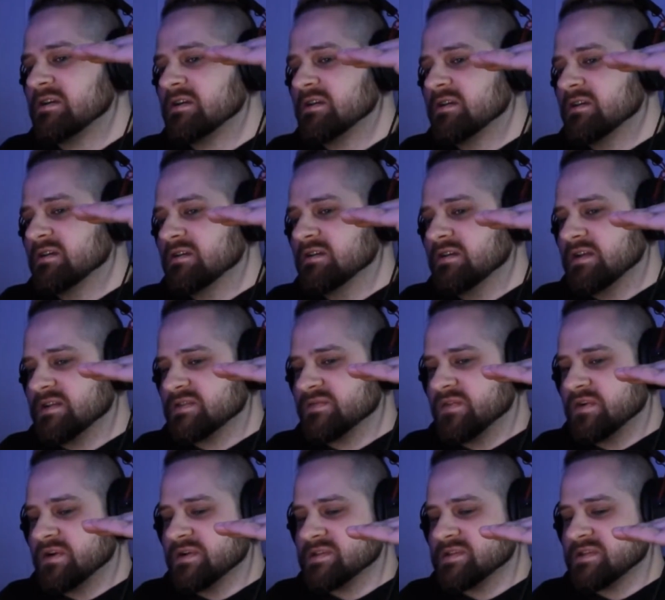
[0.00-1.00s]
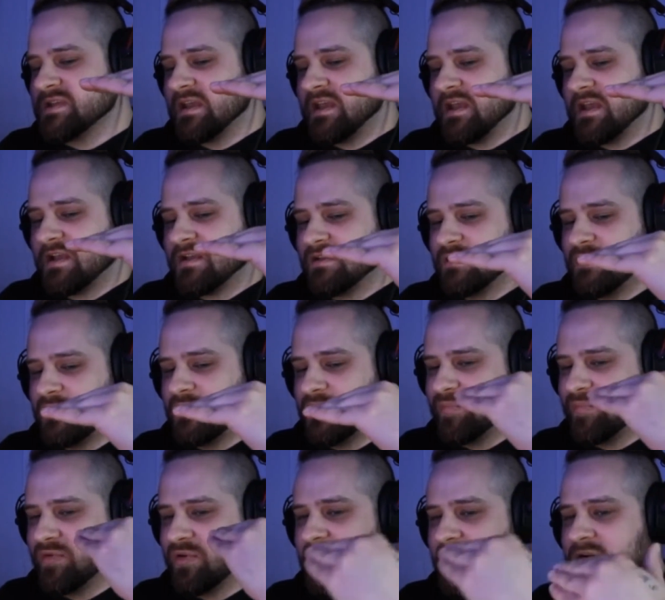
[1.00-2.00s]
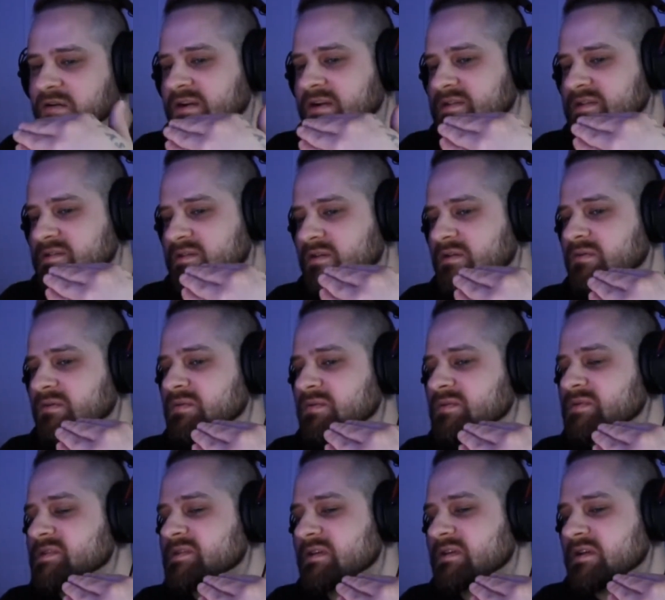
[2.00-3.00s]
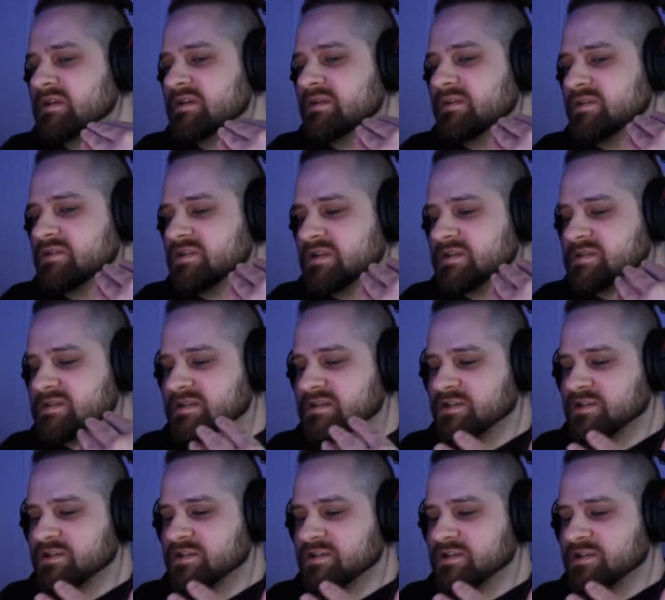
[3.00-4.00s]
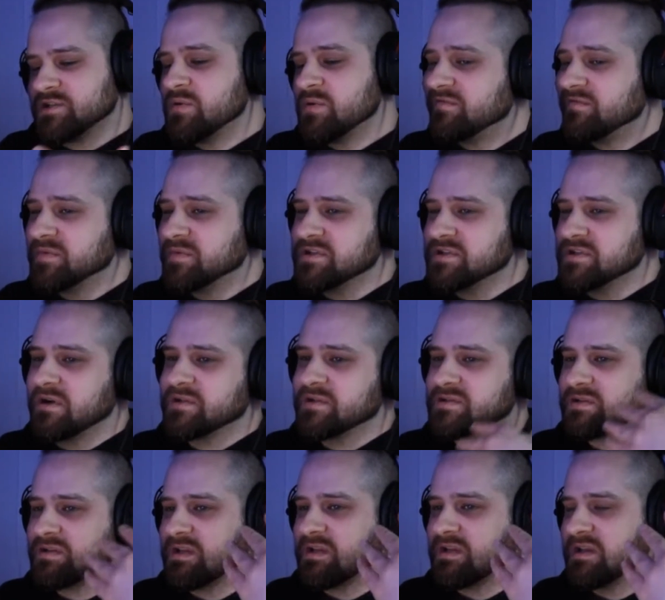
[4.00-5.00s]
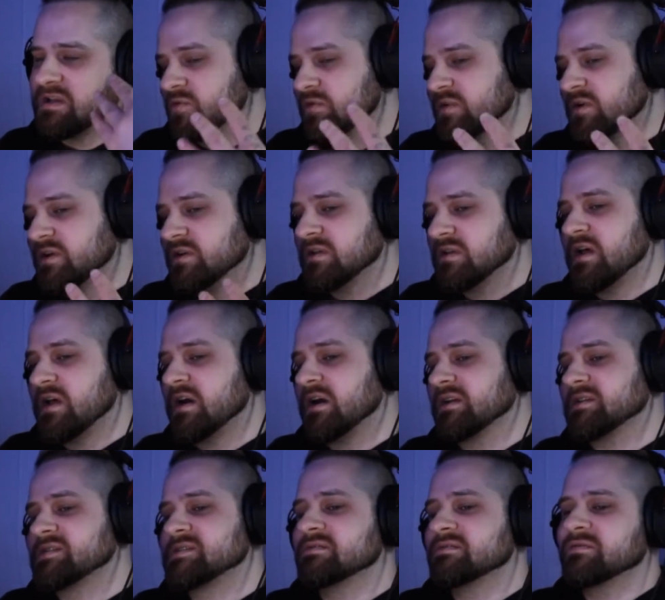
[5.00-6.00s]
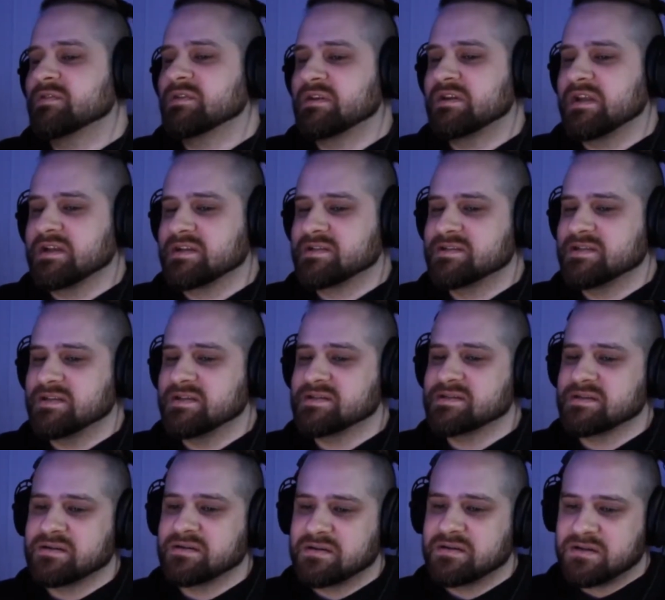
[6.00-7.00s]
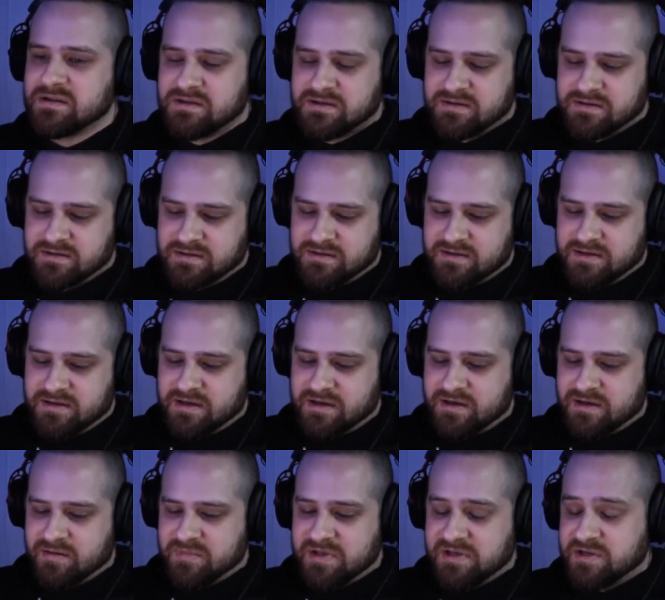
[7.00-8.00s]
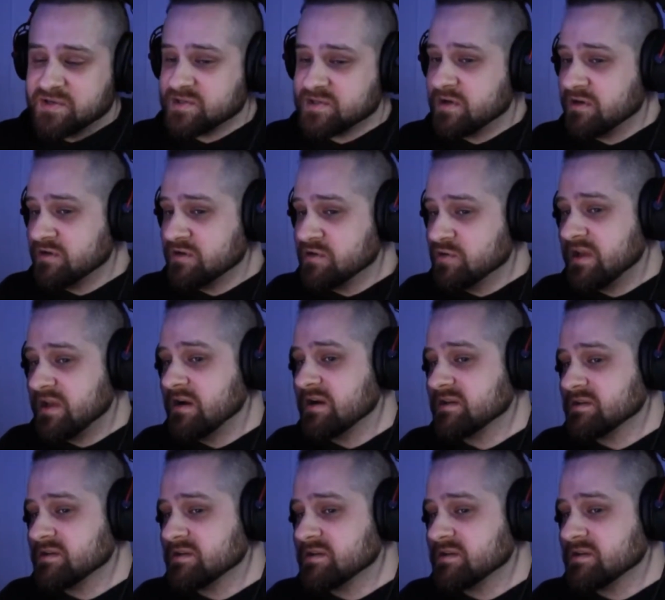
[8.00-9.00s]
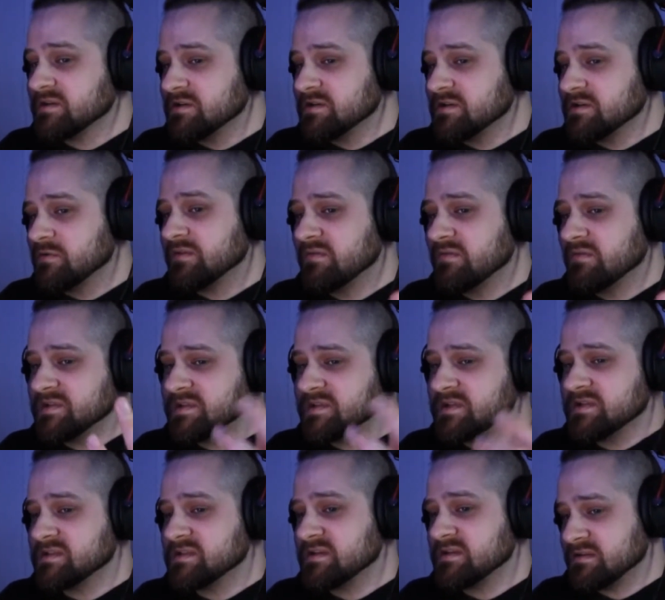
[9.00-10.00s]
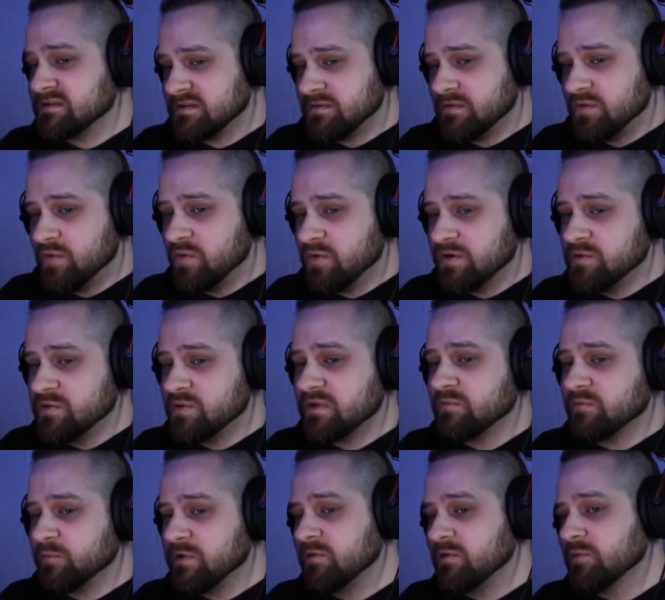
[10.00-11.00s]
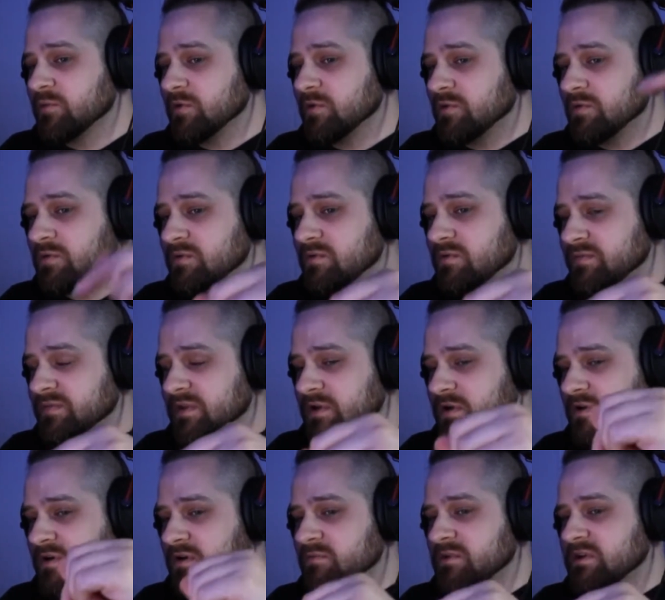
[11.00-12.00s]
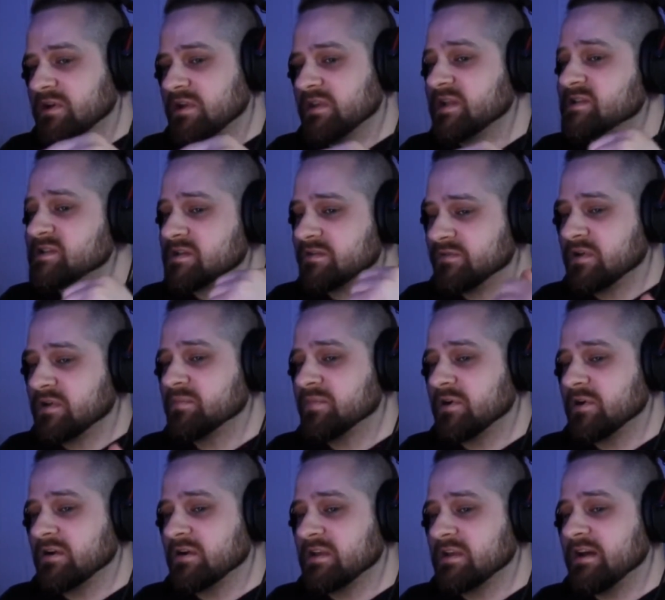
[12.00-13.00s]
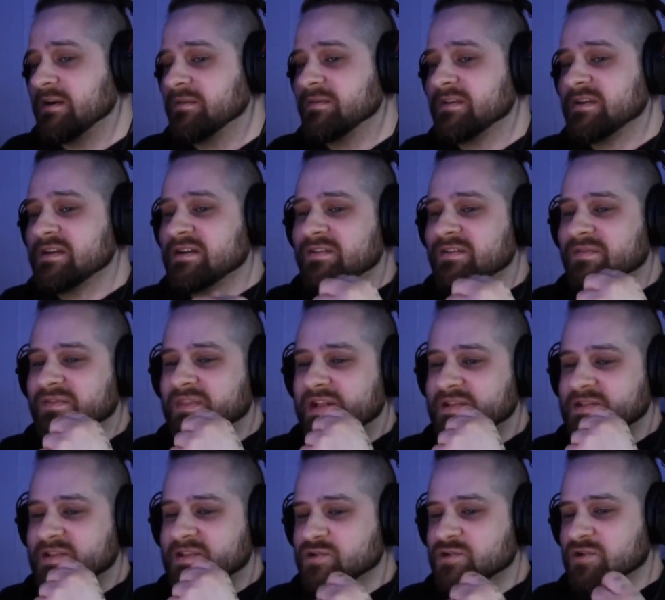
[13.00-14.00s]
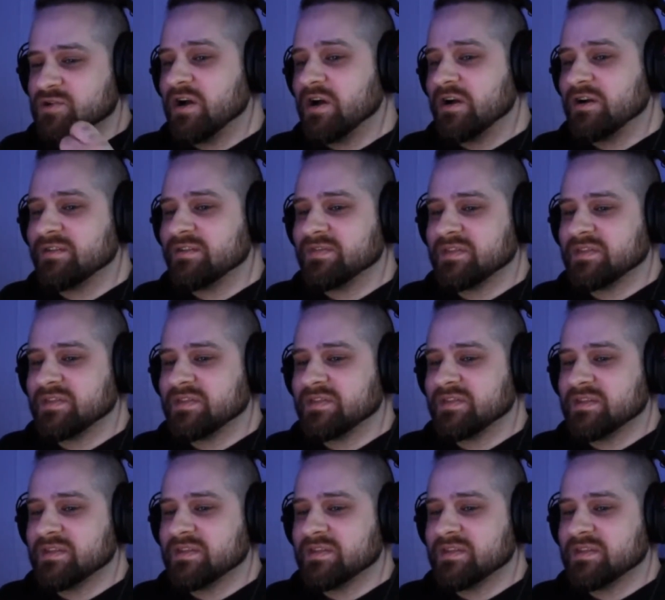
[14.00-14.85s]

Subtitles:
as far as like your progress goes, just to show off, but you also get more unlocks for the next season. And you start a new character over every season. Or you can re-roll the current one. And that's the fun part, yeah. That's the draw, is that